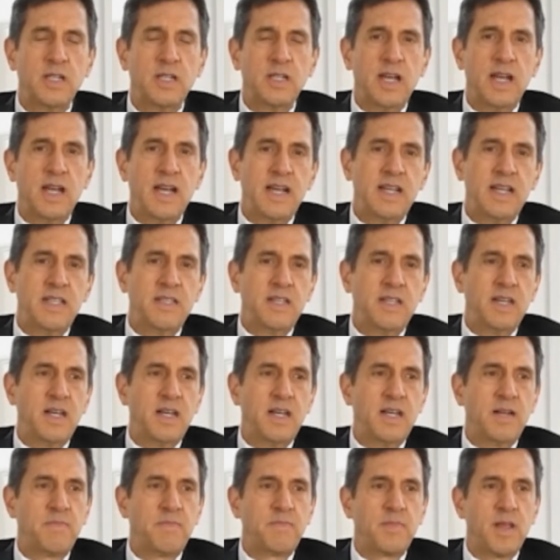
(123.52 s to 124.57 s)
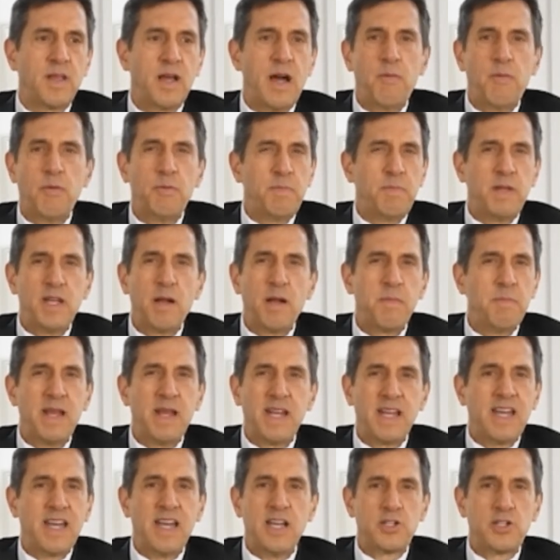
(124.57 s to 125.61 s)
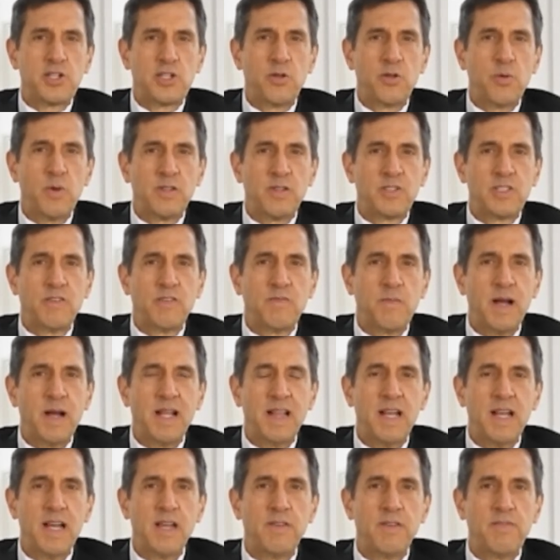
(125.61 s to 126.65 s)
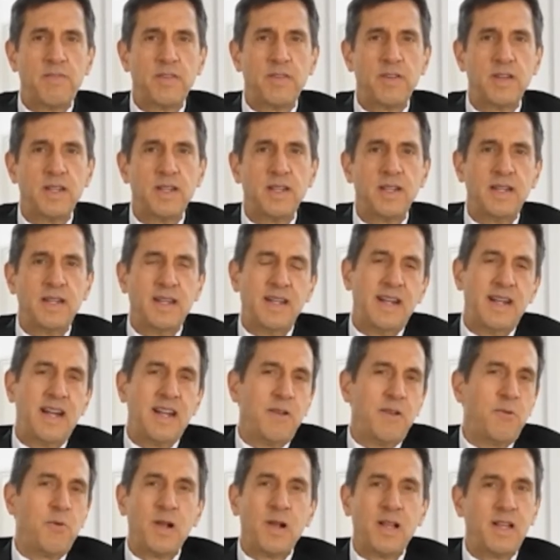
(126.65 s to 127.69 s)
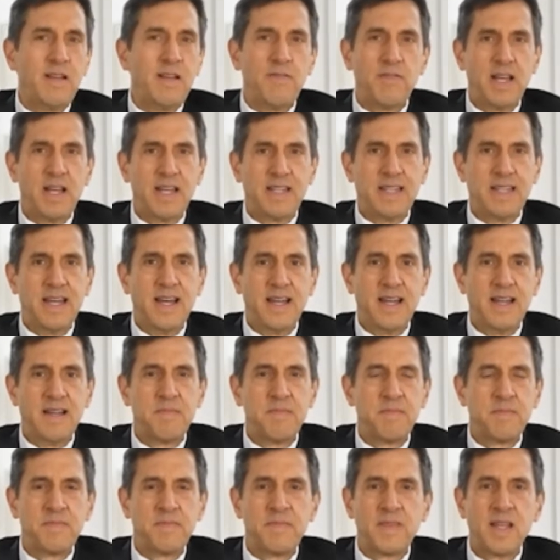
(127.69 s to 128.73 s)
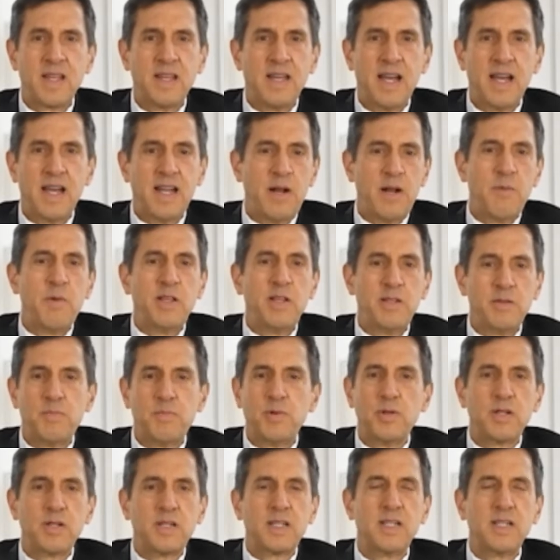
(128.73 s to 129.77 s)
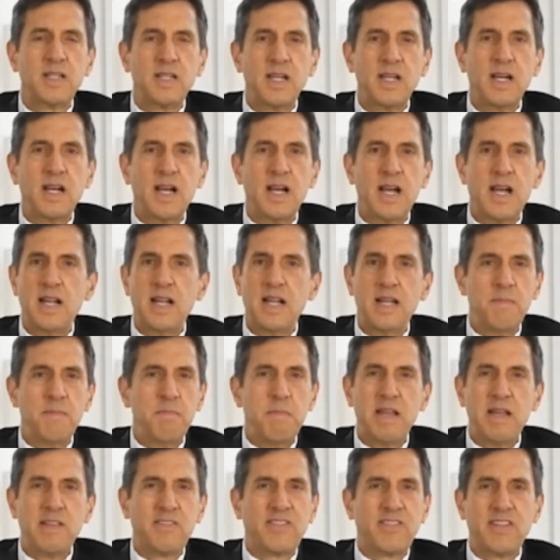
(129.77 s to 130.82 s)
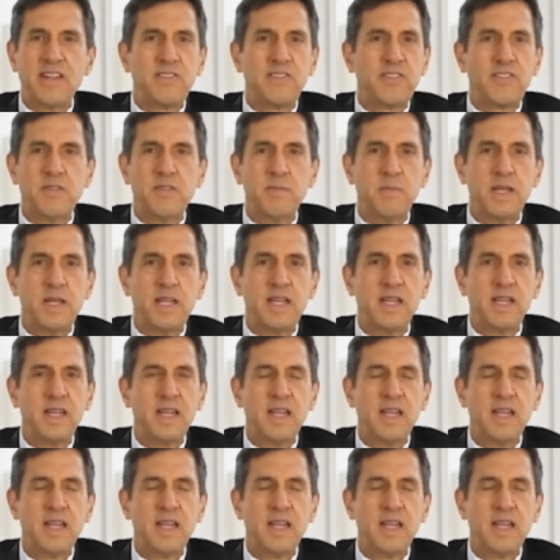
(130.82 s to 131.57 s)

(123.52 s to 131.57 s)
and I would be on medication the rest of my life, and I didn't want to live like that. And I read the book, and it made sense to me,